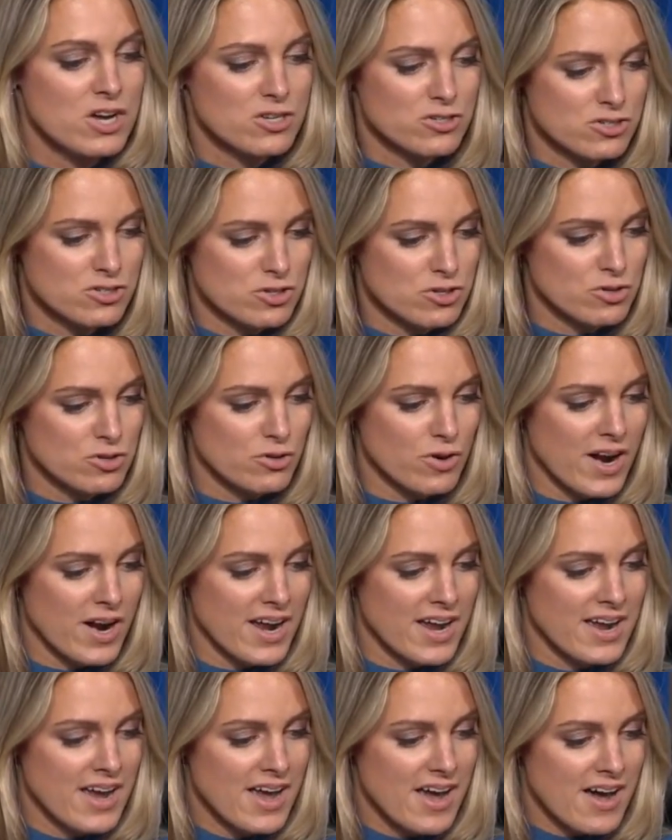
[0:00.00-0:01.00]
Sue
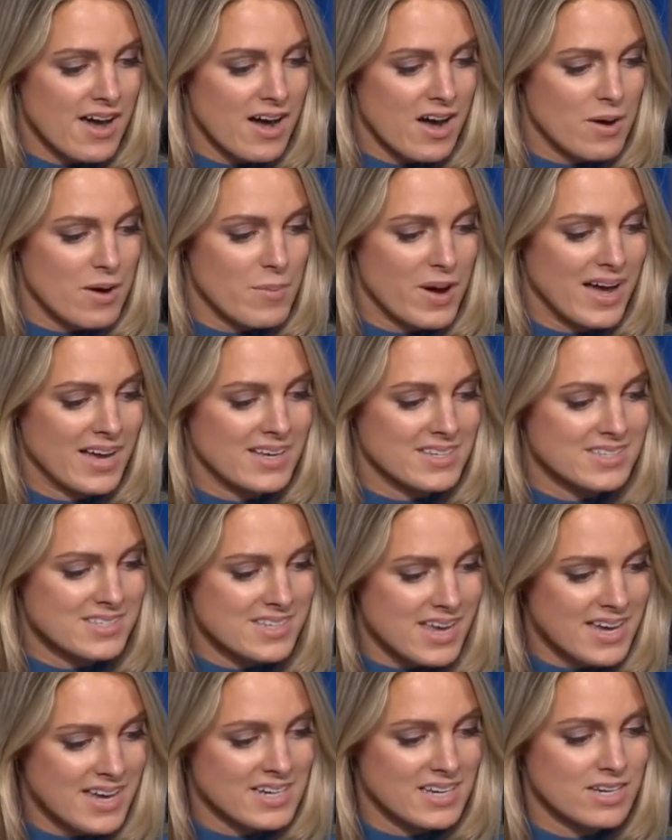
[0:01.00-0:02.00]
Gray has
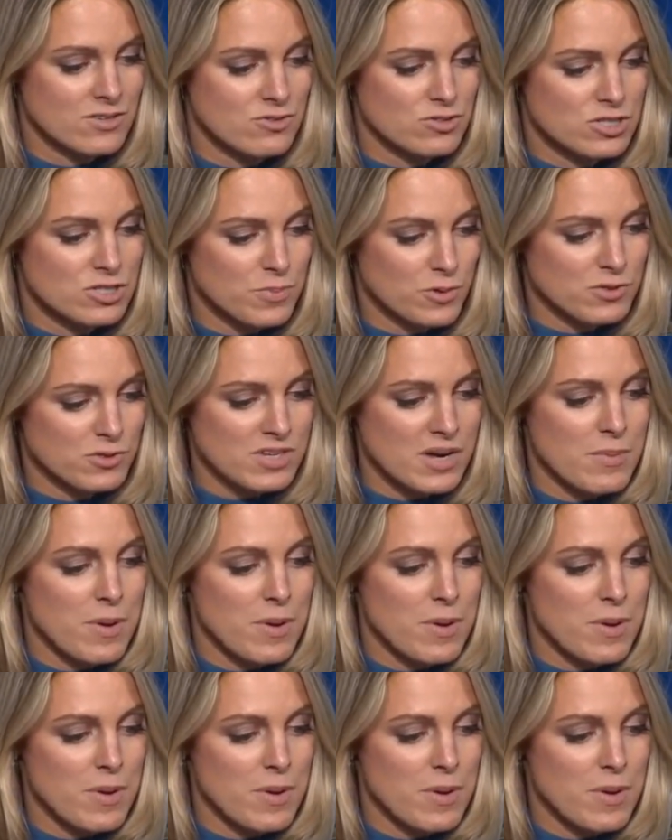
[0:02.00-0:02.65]
said in response,